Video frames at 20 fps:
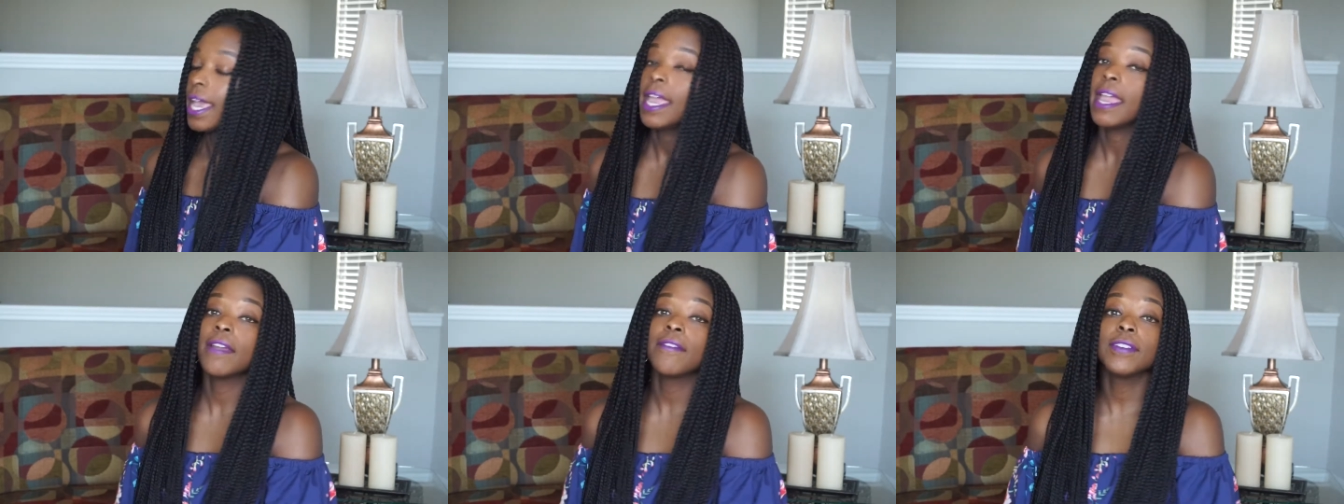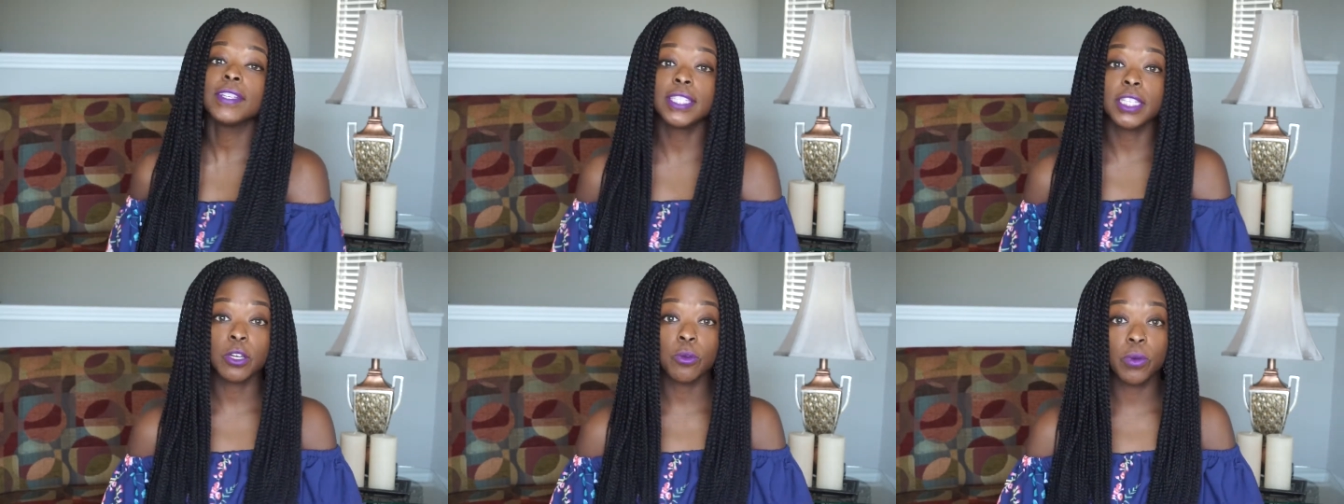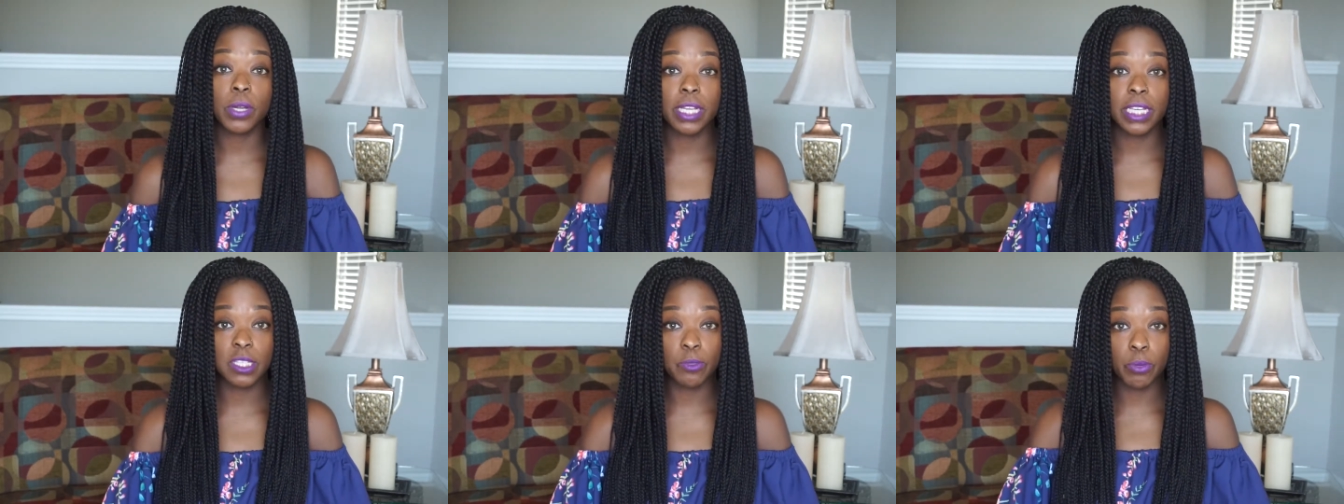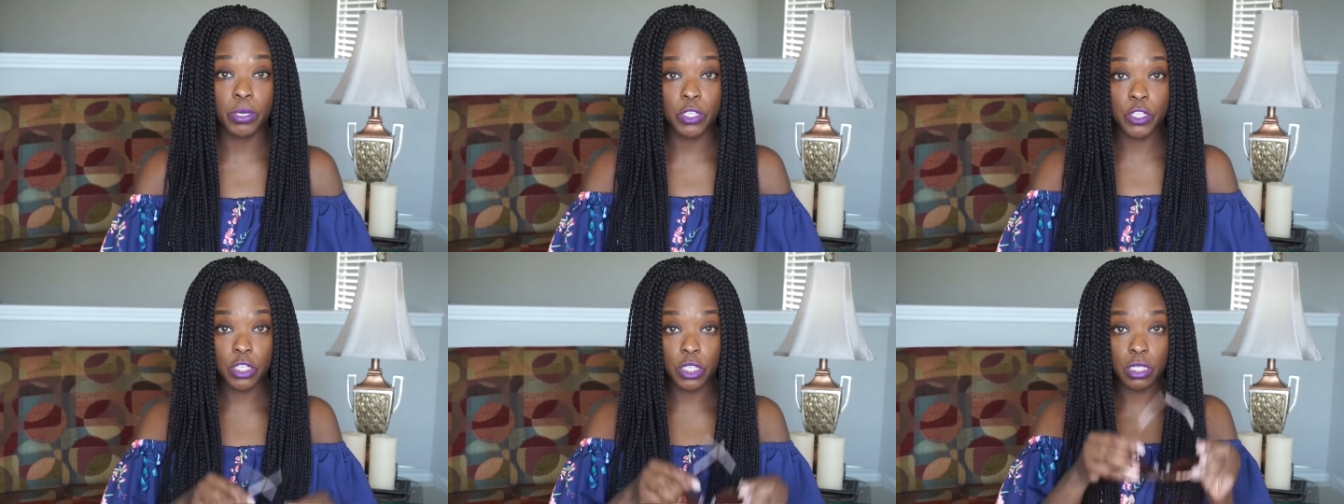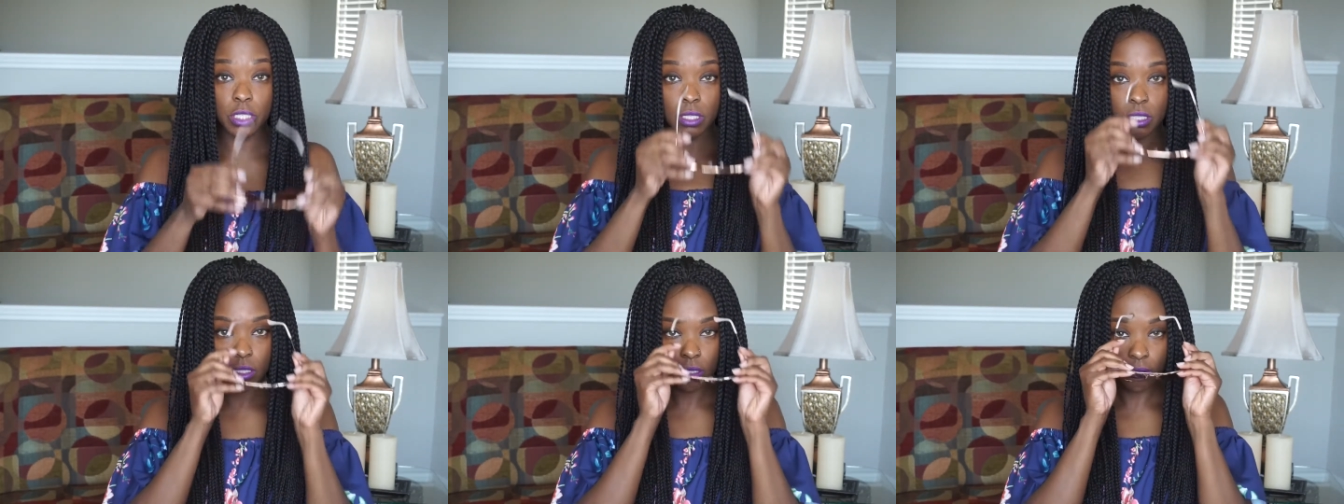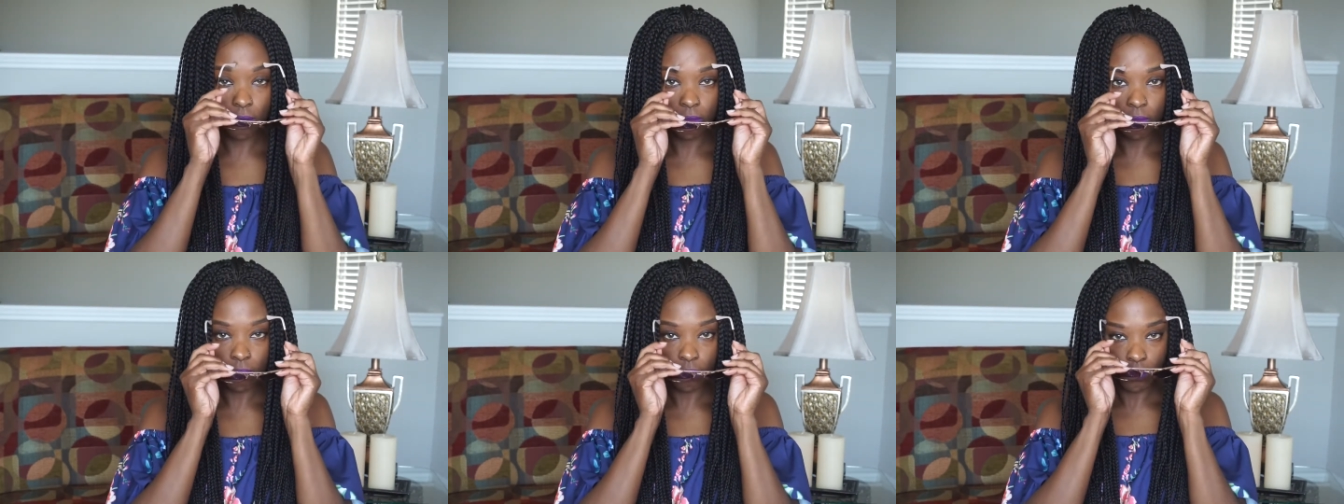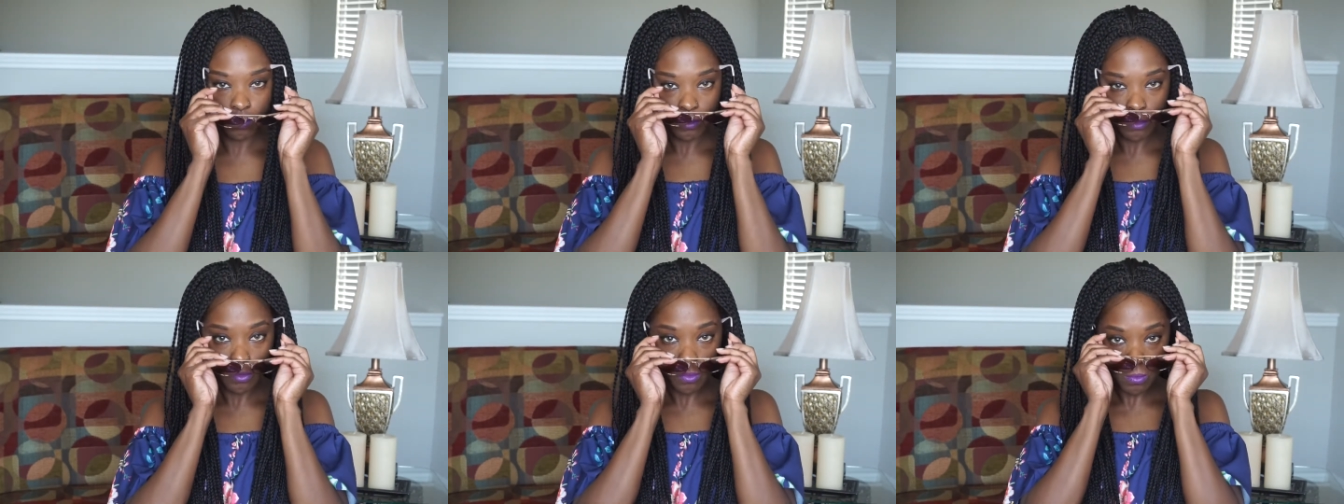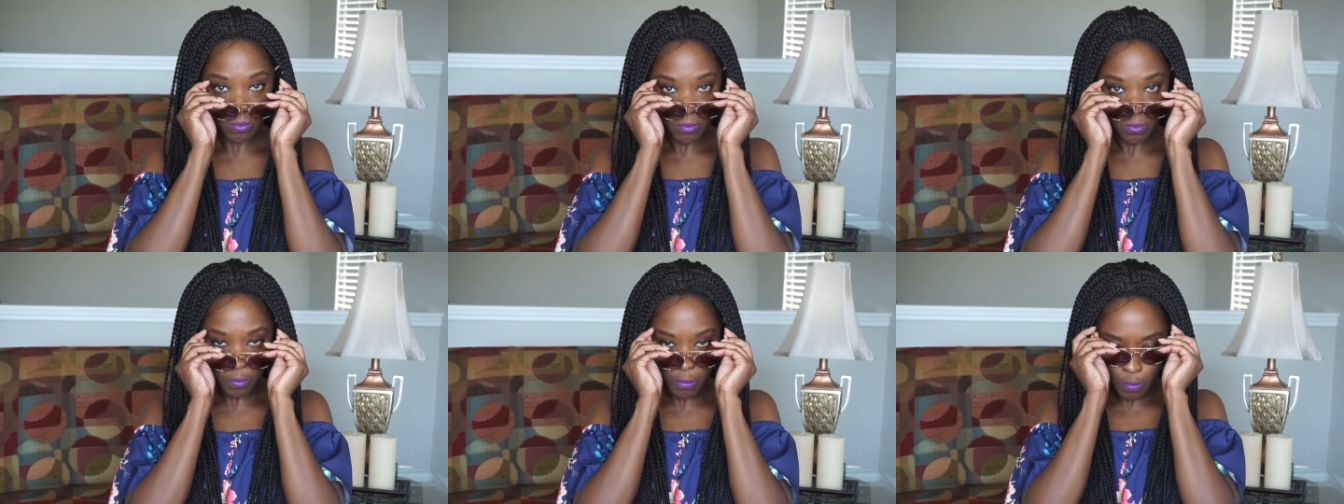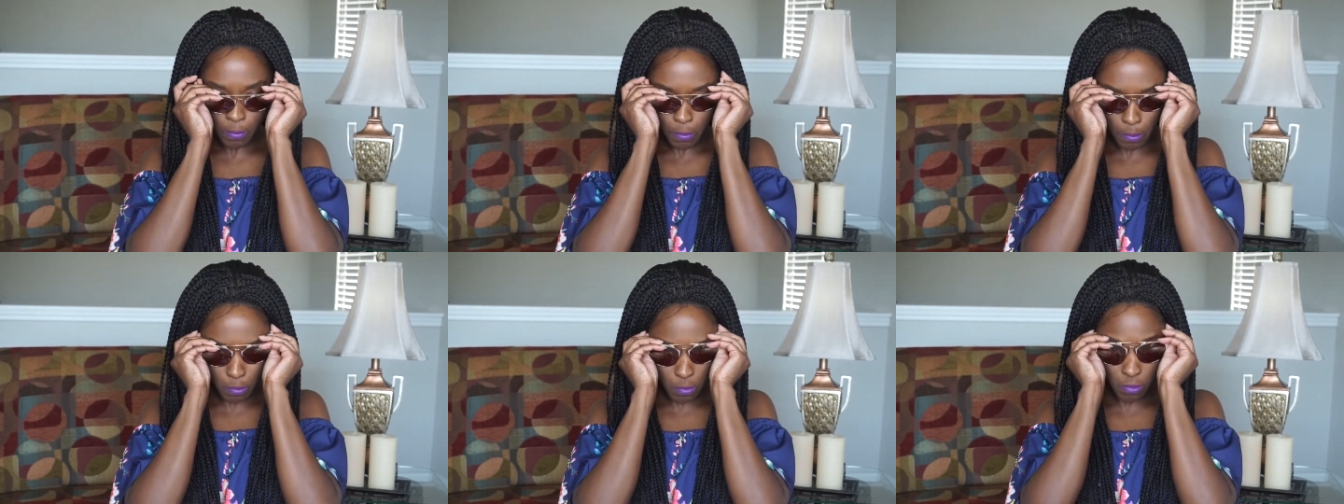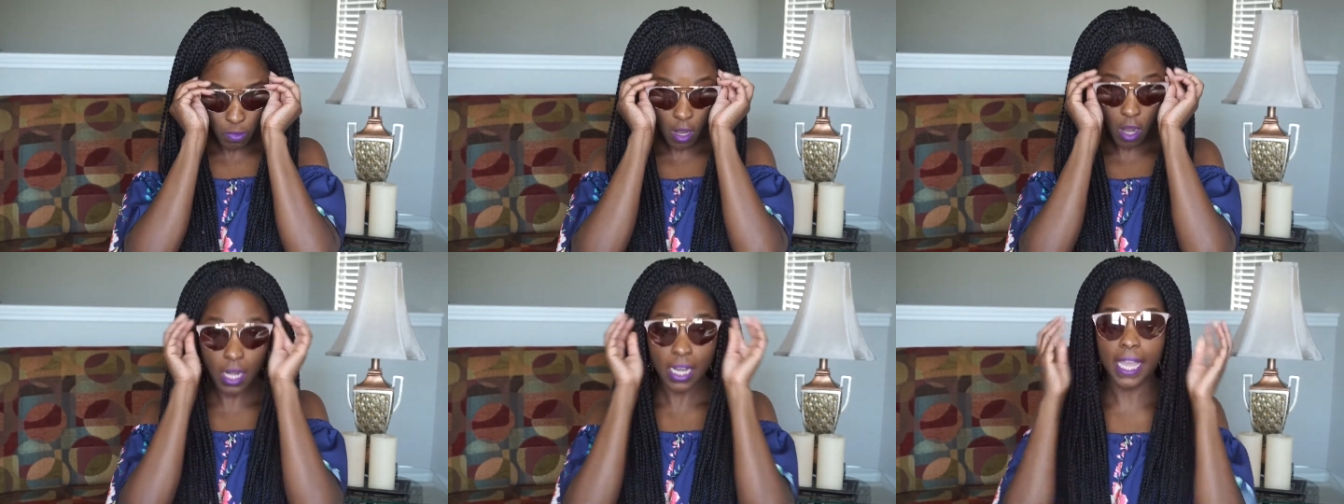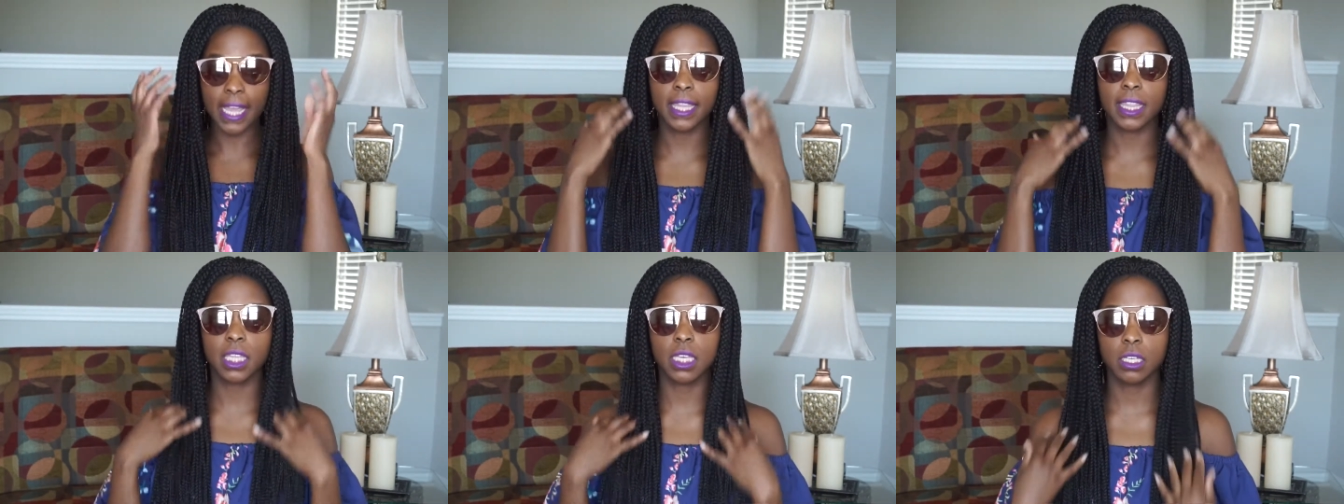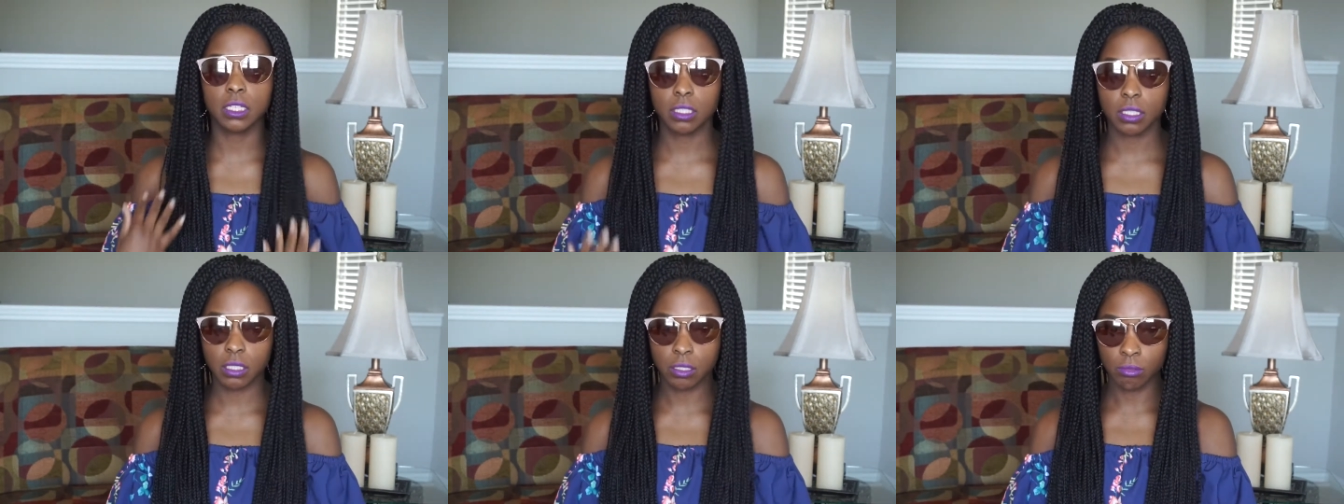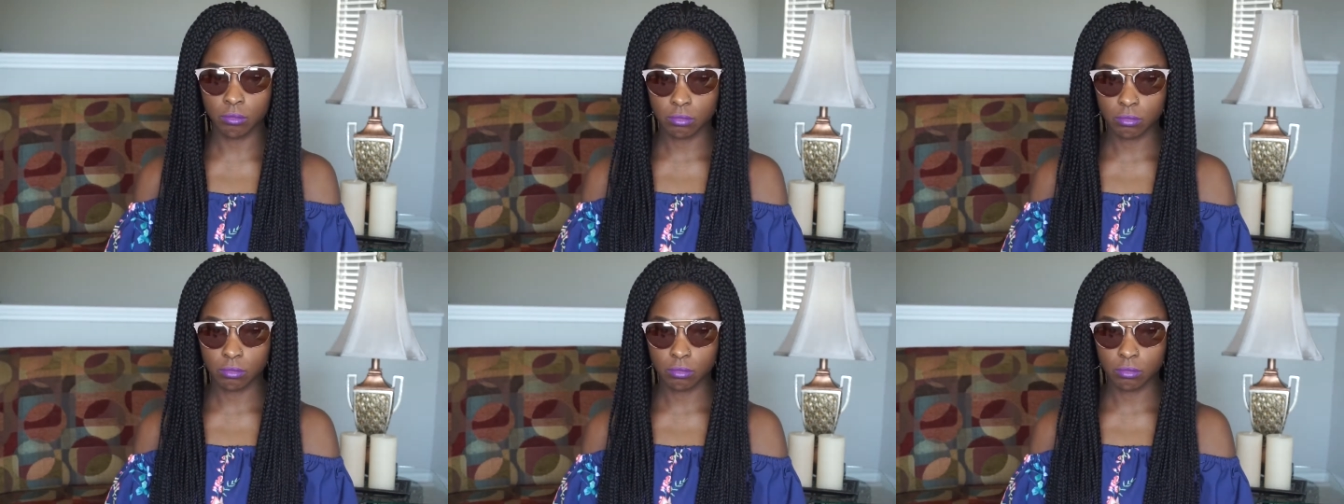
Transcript: every single one of his pictures are like this,